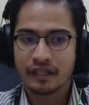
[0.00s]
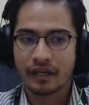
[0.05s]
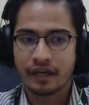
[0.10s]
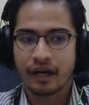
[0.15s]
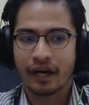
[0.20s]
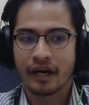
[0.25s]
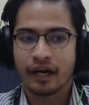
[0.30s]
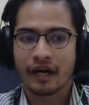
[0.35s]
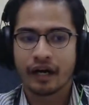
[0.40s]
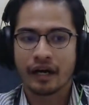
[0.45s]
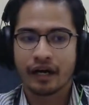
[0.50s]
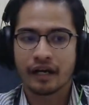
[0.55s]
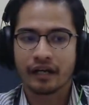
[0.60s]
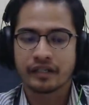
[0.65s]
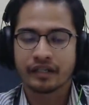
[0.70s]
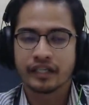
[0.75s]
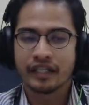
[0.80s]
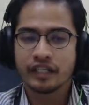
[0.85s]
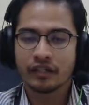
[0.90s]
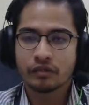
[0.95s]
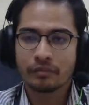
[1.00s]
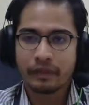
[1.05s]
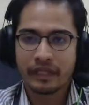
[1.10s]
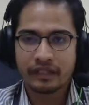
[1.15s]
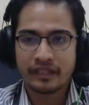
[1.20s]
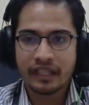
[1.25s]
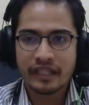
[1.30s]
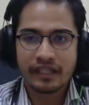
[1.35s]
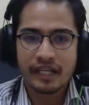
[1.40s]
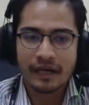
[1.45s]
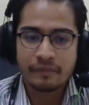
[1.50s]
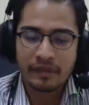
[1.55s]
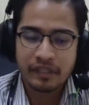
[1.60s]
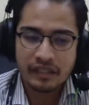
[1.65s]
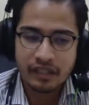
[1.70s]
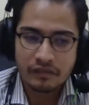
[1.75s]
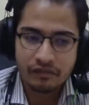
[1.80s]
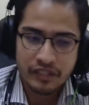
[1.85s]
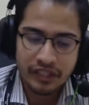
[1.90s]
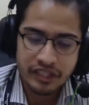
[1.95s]
They need to maintain an
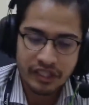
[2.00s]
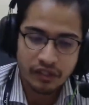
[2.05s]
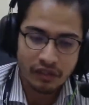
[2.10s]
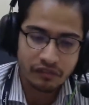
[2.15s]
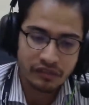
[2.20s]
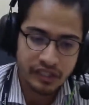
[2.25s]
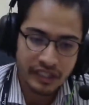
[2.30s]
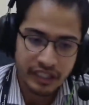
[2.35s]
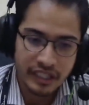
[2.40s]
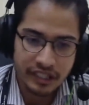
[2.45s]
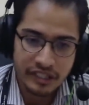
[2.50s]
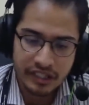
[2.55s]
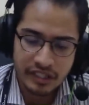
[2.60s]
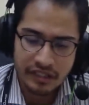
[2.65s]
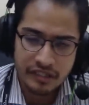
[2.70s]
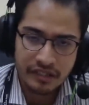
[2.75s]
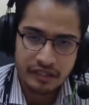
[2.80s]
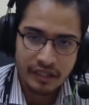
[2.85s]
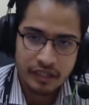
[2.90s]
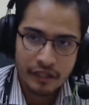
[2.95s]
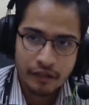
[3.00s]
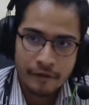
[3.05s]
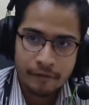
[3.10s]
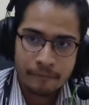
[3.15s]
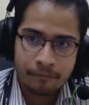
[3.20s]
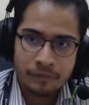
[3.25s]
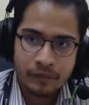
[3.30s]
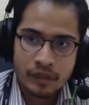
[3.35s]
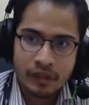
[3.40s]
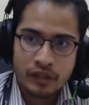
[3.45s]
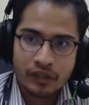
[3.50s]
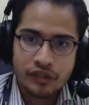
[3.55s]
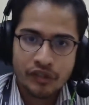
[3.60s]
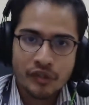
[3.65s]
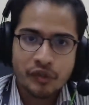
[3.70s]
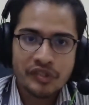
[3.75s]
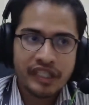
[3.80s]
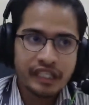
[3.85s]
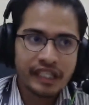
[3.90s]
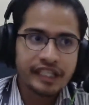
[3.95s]
updated version of signatures.
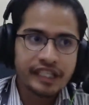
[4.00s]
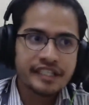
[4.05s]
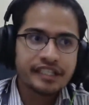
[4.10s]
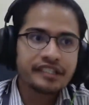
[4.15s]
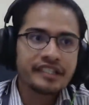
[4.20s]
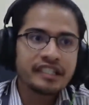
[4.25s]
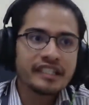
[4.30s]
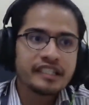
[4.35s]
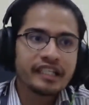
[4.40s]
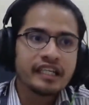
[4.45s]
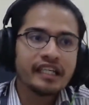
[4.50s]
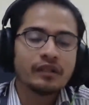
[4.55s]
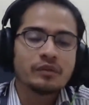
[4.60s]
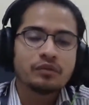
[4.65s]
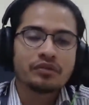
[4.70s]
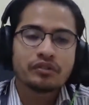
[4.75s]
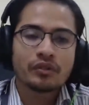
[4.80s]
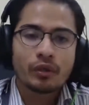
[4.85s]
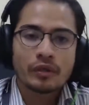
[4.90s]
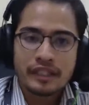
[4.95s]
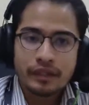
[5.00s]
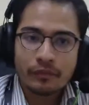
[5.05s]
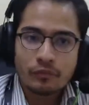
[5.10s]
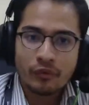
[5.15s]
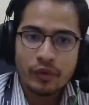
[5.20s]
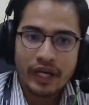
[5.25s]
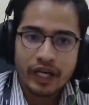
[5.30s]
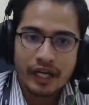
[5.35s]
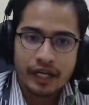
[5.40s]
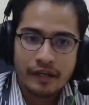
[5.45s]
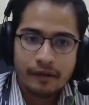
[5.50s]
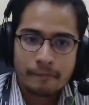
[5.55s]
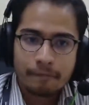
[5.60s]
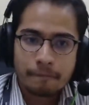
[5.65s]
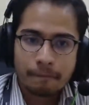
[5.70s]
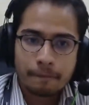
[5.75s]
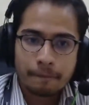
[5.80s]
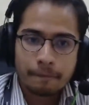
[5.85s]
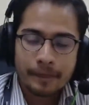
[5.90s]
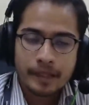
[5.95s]
So signatures ni they need to store somewhere.
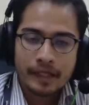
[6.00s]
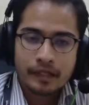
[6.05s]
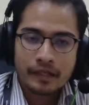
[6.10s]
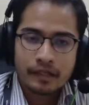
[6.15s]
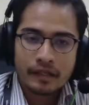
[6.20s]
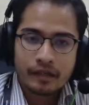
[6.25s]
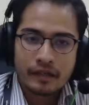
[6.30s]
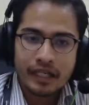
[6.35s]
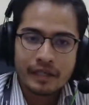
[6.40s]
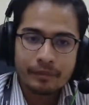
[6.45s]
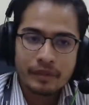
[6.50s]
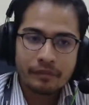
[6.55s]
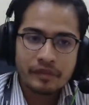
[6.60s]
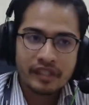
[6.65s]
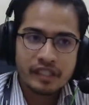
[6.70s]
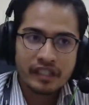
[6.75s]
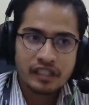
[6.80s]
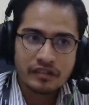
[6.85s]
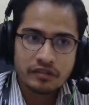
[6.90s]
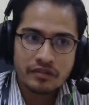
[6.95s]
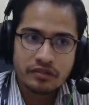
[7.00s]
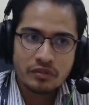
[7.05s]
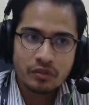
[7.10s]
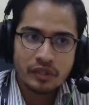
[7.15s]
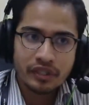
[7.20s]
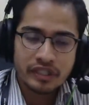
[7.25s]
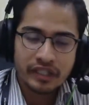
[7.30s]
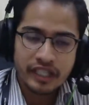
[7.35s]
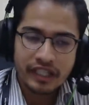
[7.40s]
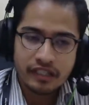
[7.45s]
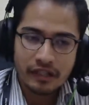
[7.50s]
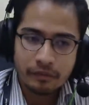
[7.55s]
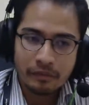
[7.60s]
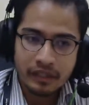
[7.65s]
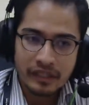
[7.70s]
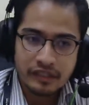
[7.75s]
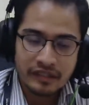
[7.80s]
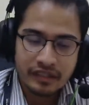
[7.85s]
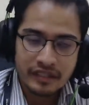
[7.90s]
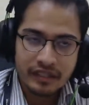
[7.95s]
Right? Maybe they need to store in a
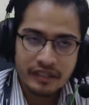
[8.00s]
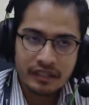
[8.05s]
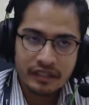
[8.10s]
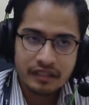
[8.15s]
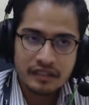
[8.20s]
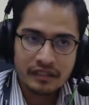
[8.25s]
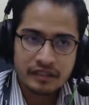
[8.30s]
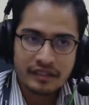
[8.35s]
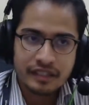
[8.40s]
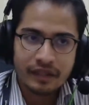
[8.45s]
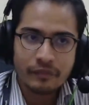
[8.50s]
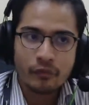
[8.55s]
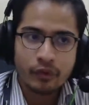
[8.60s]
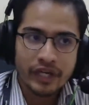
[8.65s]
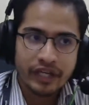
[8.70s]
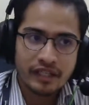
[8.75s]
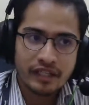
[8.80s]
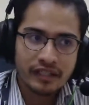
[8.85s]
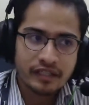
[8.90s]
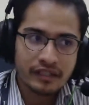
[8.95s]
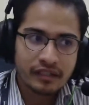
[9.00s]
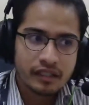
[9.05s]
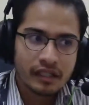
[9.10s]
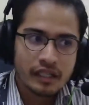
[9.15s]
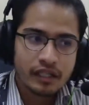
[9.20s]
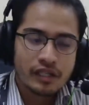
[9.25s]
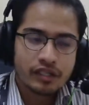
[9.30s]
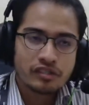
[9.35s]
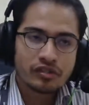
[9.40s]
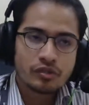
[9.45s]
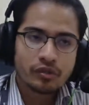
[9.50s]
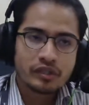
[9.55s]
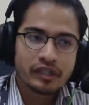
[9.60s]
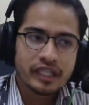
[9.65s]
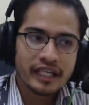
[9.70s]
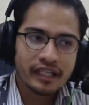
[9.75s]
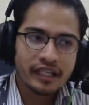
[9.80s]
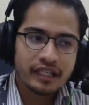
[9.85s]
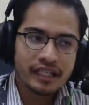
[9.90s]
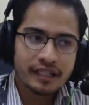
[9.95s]
database ke, somewhere ke. So
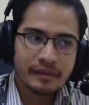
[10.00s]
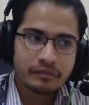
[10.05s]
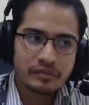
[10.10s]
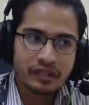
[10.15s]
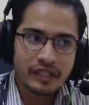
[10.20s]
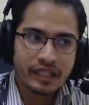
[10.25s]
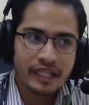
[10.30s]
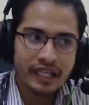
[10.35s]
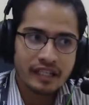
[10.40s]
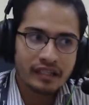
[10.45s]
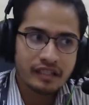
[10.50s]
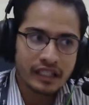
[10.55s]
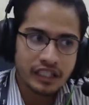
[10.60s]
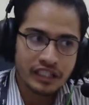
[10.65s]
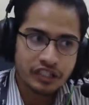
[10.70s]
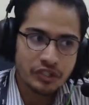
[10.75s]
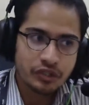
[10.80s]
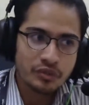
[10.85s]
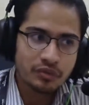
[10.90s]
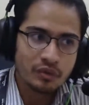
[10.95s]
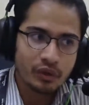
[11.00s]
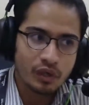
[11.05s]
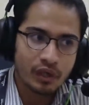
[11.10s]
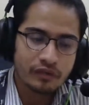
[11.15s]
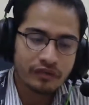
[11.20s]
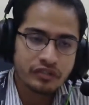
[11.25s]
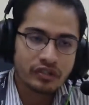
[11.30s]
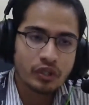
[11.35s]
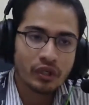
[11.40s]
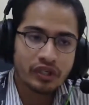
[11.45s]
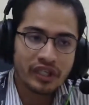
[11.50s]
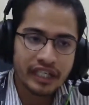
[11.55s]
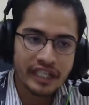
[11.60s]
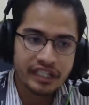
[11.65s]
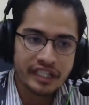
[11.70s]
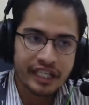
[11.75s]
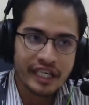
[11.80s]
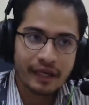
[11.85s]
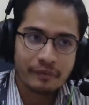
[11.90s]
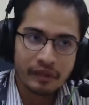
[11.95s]
there comes another issue of
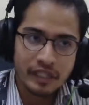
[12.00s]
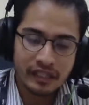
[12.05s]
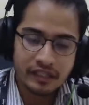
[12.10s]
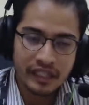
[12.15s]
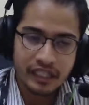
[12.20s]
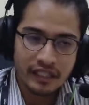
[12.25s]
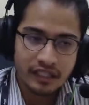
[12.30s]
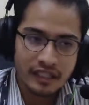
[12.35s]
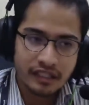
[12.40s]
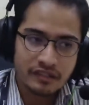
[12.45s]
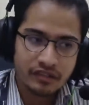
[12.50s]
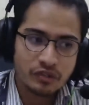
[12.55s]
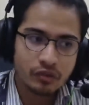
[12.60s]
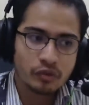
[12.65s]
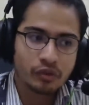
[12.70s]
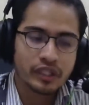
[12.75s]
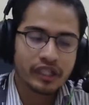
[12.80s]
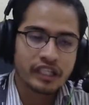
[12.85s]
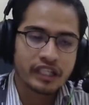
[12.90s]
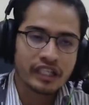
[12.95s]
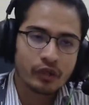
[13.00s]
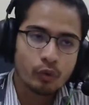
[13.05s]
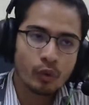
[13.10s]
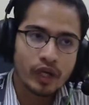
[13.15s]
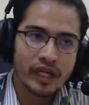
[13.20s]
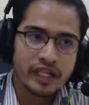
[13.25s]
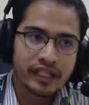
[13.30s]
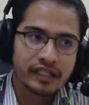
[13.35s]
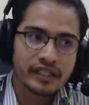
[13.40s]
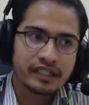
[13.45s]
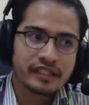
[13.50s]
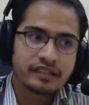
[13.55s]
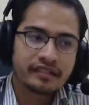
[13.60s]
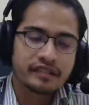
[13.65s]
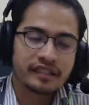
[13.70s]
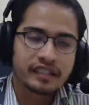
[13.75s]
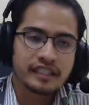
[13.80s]
storage and updating lah. So it requires